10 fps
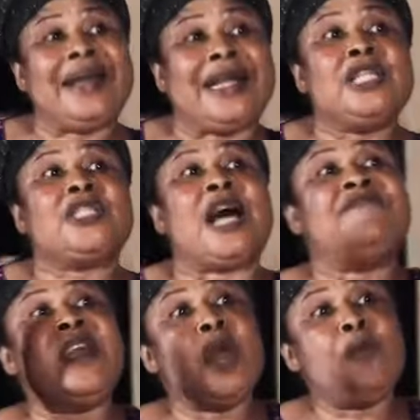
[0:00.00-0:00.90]
A
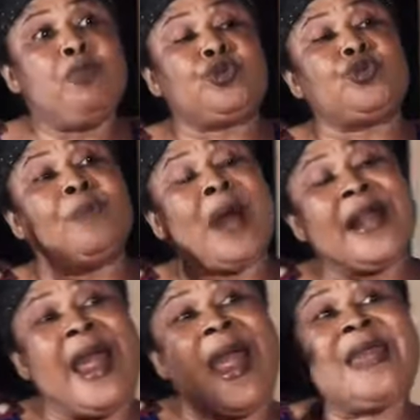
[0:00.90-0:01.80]
man that is
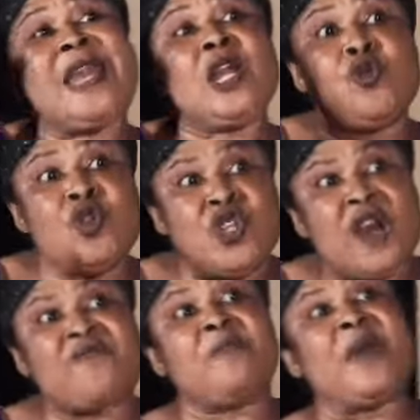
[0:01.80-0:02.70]
available to marry
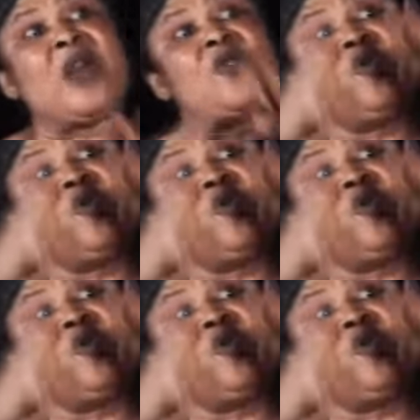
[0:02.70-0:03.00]
any good